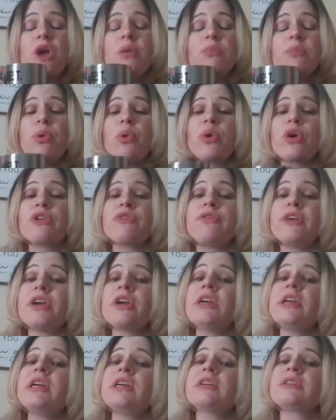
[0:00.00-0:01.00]
poured
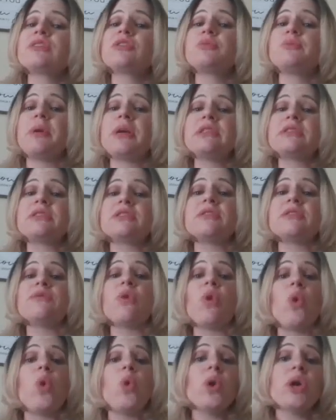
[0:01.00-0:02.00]
very expensive
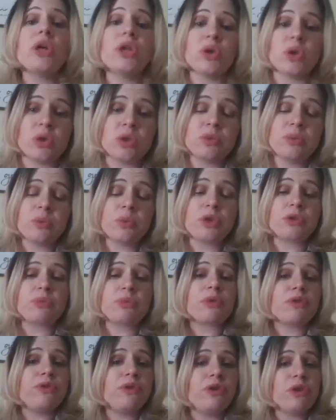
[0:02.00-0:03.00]
oil with
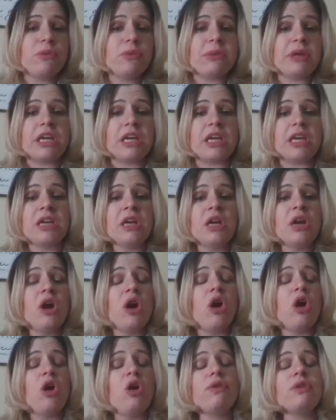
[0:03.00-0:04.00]
perfume in it
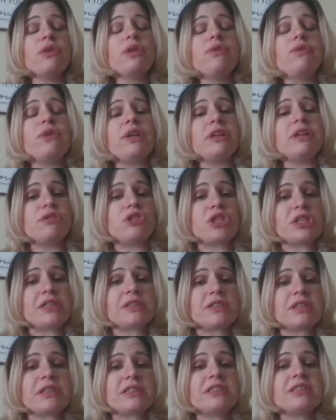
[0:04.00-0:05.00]
over the feet of
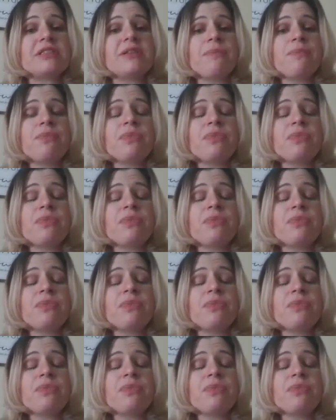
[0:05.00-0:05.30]
Jesus